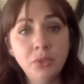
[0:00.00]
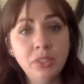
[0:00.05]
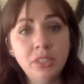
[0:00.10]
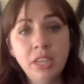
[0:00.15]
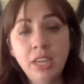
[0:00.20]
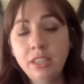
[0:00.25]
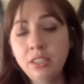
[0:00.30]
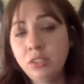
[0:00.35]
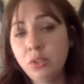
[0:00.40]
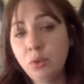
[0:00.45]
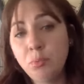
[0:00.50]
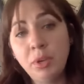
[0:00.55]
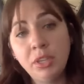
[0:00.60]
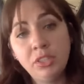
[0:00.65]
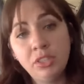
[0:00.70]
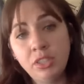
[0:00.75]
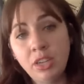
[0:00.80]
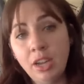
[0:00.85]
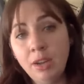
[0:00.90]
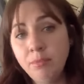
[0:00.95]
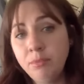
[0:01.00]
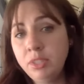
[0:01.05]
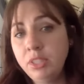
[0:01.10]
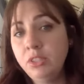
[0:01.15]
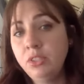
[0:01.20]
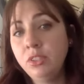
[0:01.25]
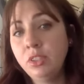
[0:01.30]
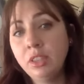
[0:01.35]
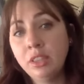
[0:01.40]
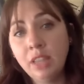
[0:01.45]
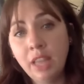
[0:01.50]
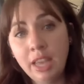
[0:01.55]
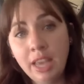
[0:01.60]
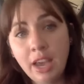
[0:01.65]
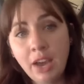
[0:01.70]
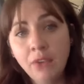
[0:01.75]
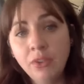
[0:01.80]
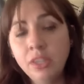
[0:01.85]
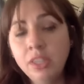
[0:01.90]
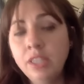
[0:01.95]
It takes so much time to do the
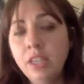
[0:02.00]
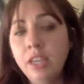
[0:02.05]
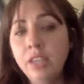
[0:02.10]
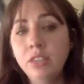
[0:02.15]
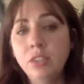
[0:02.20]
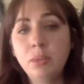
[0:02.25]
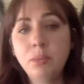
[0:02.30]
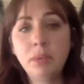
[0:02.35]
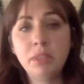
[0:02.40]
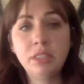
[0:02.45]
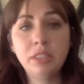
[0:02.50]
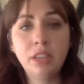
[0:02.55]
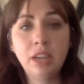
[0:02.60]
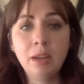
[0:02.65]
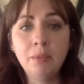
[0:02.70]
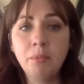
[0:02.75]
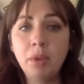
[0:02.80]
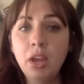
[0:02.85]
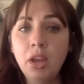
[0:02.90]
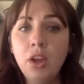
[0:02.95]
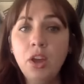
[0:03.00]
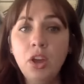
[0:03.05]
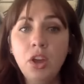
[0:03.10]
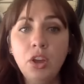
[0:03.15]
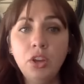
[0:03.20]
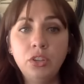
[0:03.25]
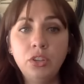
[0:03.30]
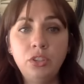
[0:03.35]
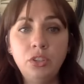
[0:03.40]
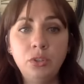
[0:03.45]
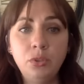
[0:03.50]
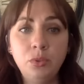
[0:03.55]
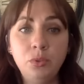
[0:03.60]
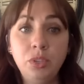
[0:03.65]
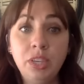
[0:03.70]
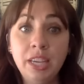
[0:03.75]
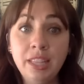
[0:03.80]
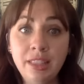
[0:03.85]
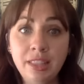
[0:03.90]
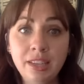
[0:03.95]
layout. It takes so much time to
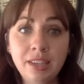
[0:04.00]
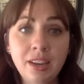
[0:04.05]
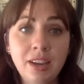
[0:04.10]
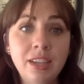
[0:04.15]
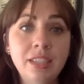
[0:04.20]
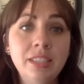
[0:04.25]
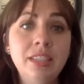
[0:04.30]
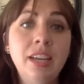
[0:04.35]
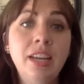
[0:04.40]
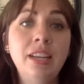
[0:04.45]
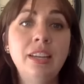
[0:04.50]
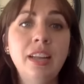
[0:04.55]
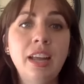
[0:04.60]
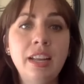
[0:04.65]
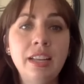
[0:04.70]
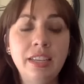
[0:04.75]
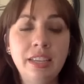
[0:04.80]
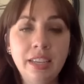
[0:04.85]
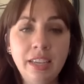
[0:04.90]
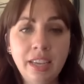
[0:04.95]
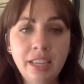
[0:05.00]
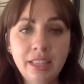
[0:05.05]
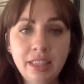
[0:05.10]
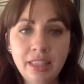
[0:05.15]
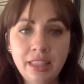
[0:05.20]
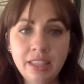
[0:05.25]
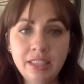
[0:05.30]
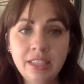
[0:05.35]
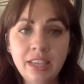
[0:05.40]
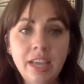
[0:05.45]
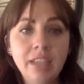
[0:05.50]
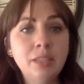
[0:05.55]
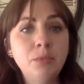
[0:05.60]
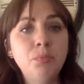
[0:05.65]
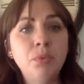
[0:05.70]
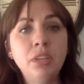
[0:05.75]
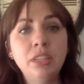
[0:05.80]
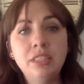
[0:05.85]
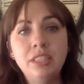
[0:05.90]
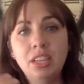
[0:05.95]
get the content and get the test
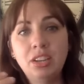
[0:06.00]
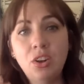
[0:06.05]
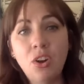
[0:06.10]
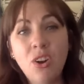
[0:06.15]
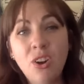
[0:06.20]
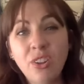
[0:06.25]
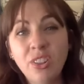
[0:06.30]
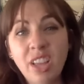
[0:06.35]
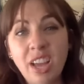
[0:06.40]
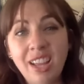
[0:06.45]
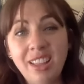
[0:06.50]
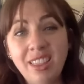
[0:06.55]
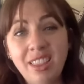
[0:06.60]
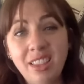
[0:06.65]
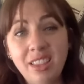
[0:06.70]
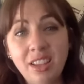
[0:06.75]
prints and all that.